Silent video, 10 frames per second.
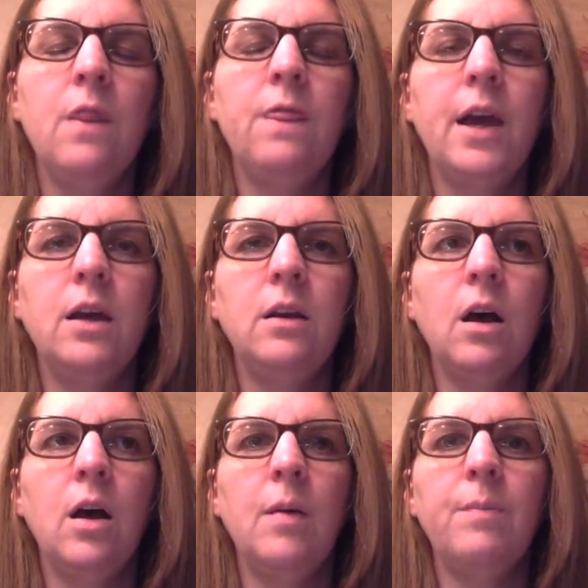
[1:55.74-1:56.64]
then
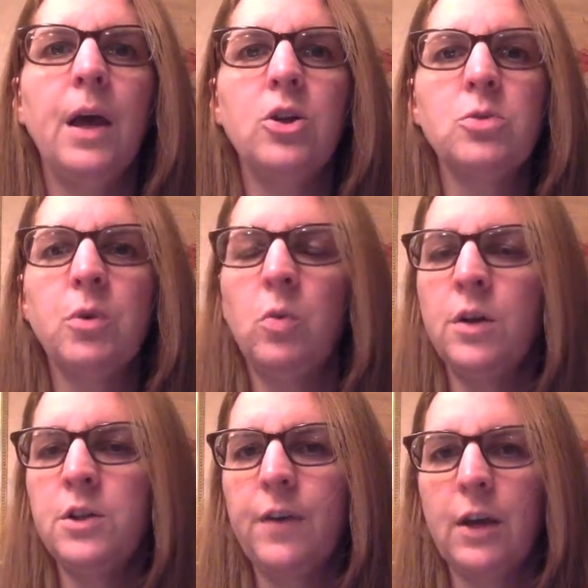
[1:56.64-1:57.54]
Algebra
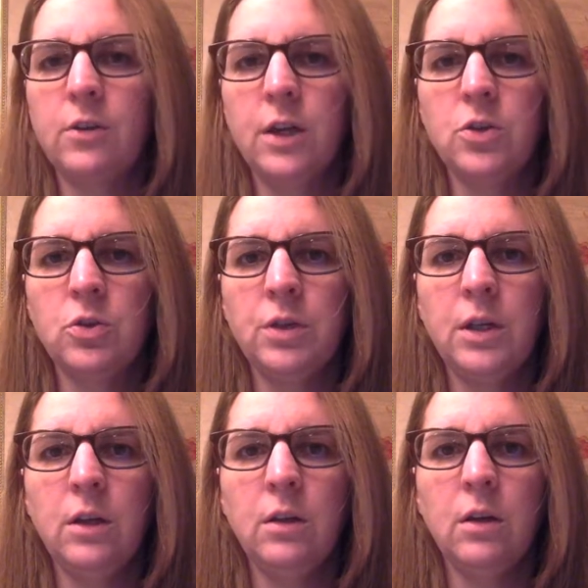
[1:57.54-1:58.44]
1's factoring is
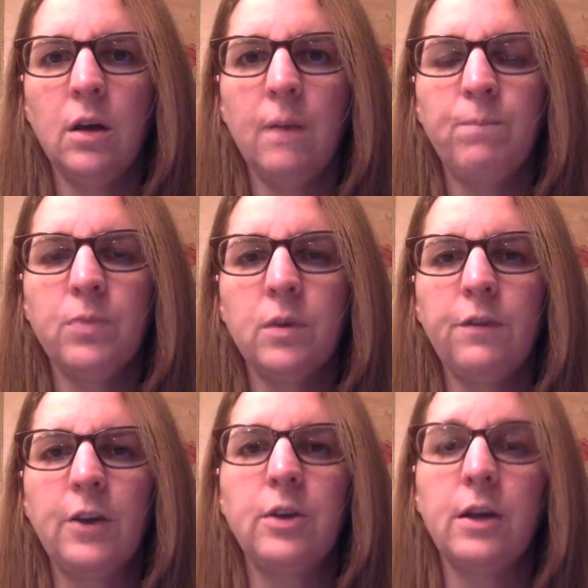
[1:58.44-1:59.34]
only
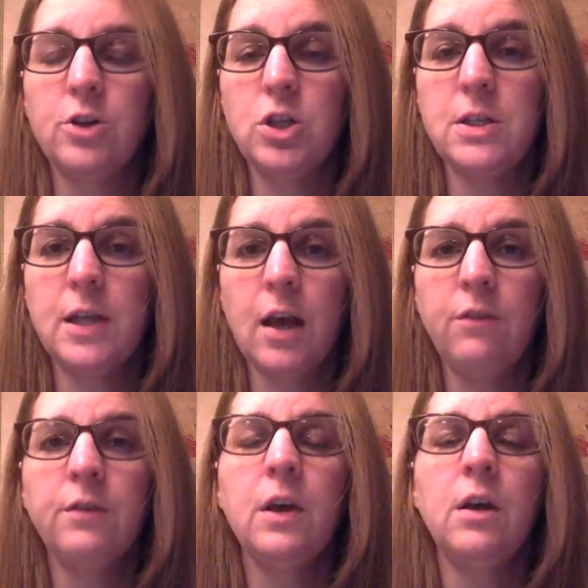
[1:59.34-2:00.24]
factoring out a
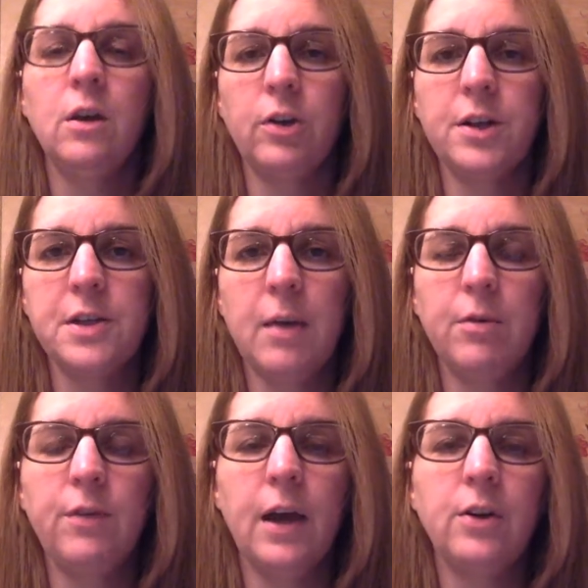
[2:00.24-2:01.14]
GCF, greatest
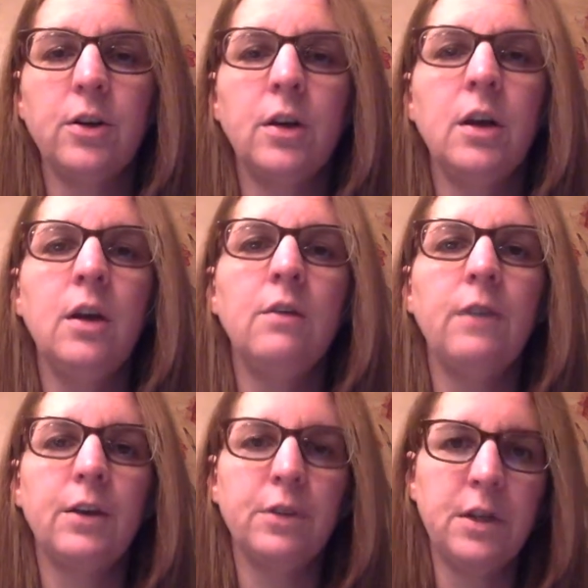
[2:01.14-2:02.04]
common factor,
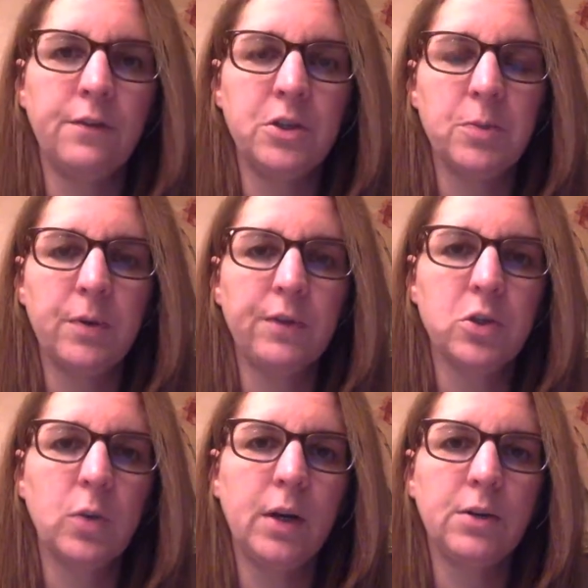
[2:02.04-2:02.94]
factoring difference of perfect
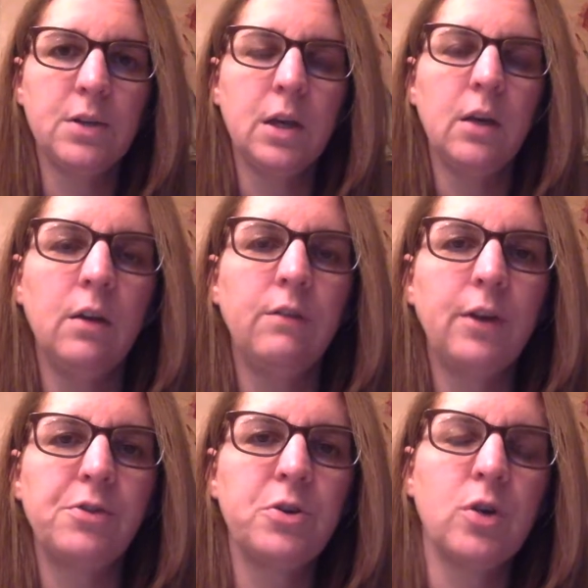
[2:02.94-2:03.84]
squares,
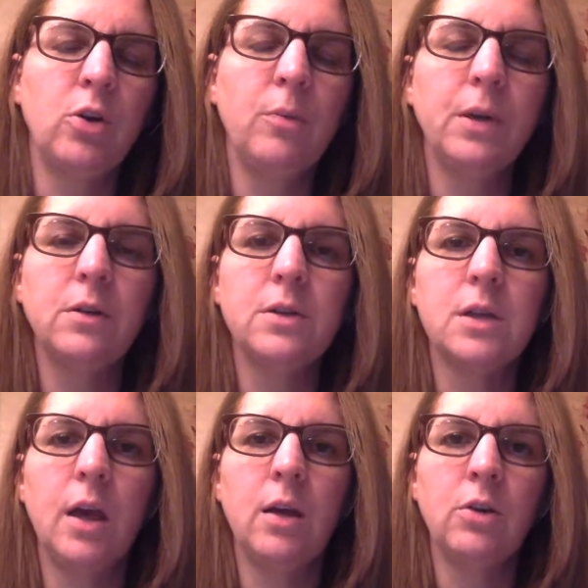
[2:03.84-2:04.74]
factoring
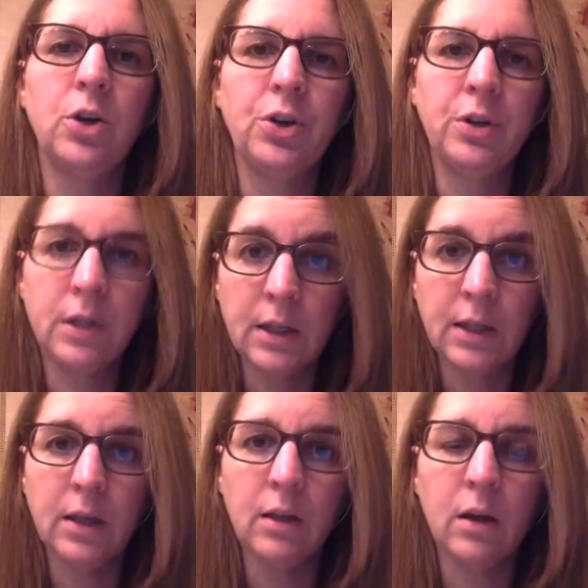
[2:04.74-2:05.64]
trinomials, and
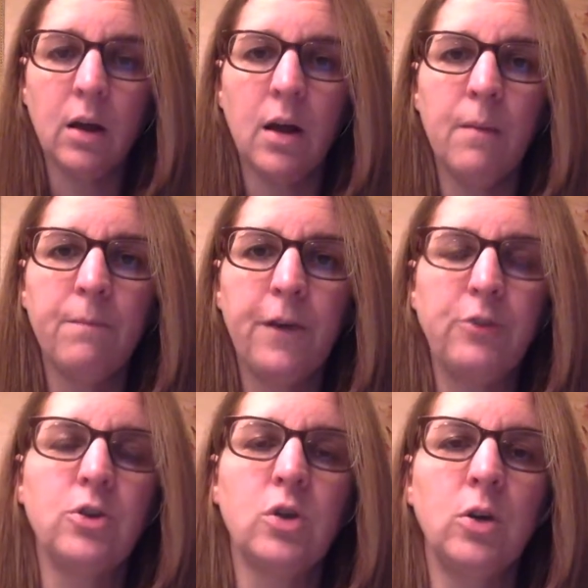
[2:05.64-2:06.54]
currently
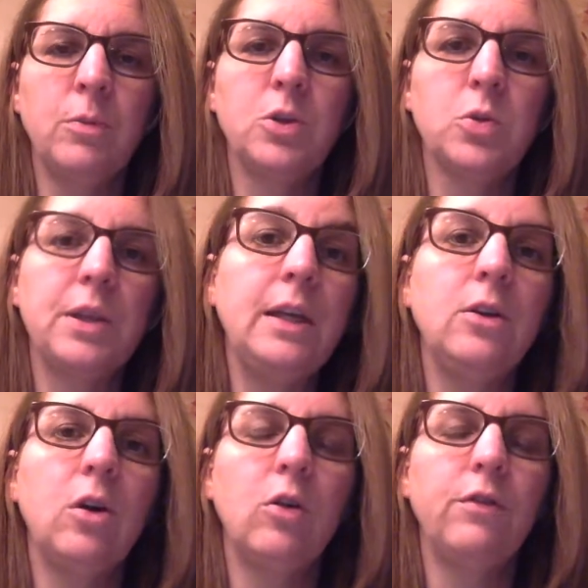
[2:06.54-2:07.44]
factoring trinomials with
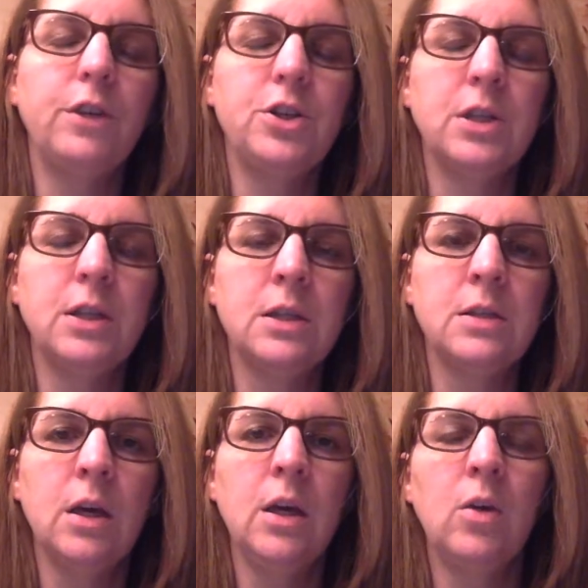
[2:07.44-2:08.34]
lead
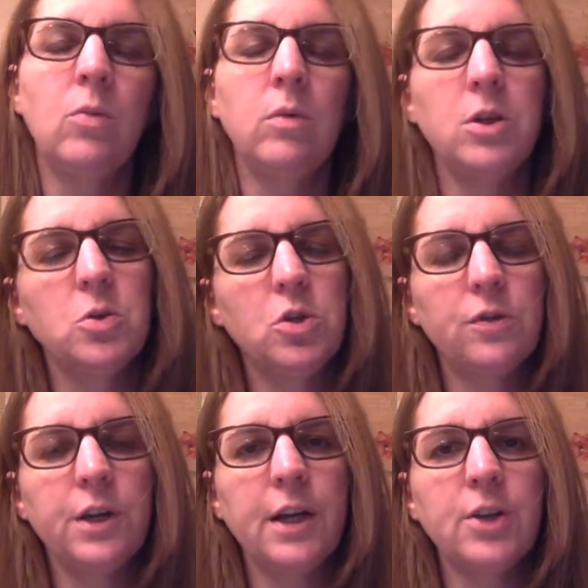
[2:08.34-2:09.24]
coefficients. When we switch
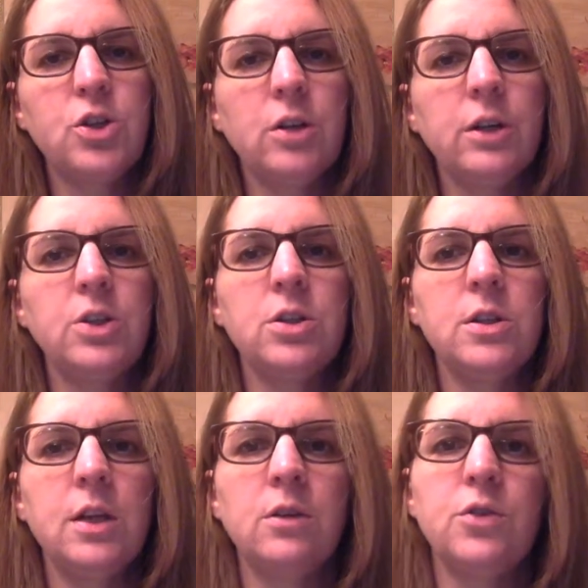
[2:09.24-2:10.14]
over to next generation
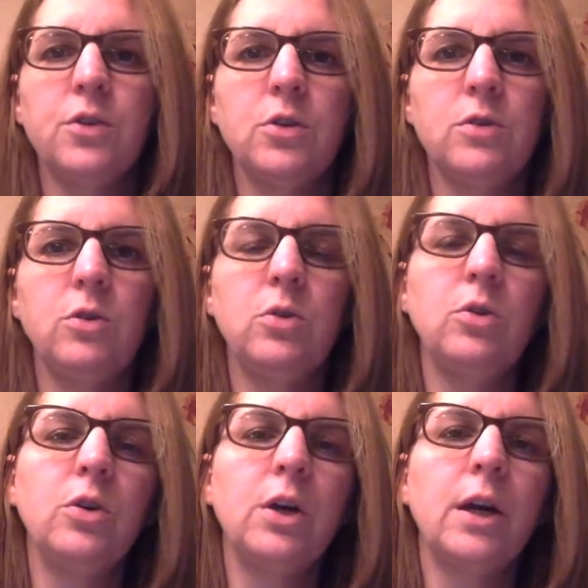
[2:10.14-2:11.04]
standards, for those of you in
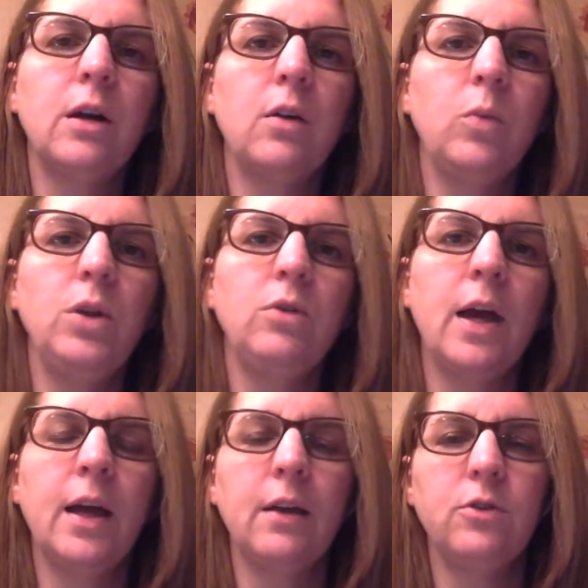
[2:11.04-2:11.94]
New York, we do
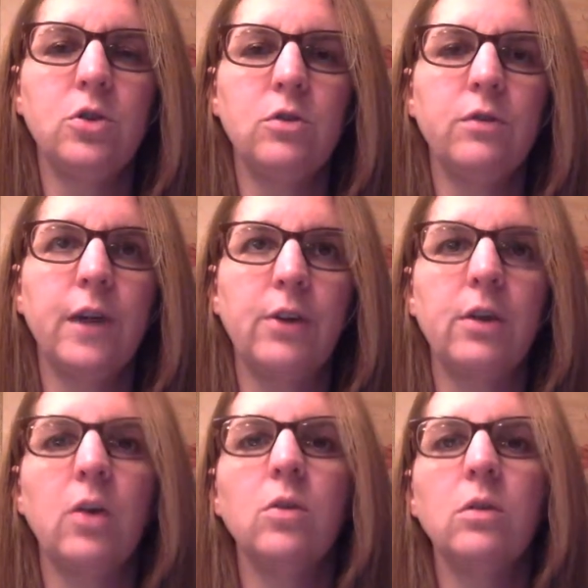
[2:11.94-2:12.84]
not have to
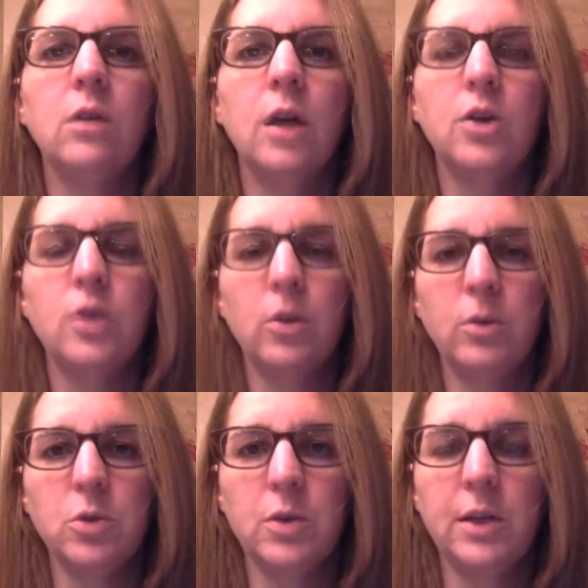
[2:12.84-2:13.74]
factor out
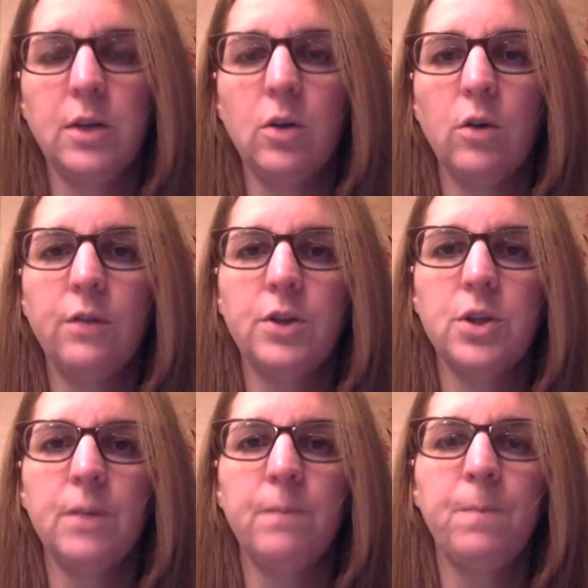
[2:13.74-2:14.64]
trinomials with lead
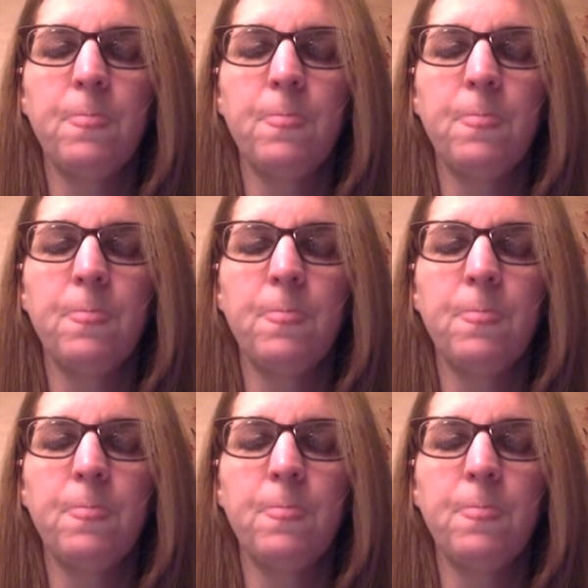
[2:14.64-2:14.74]
coefficient.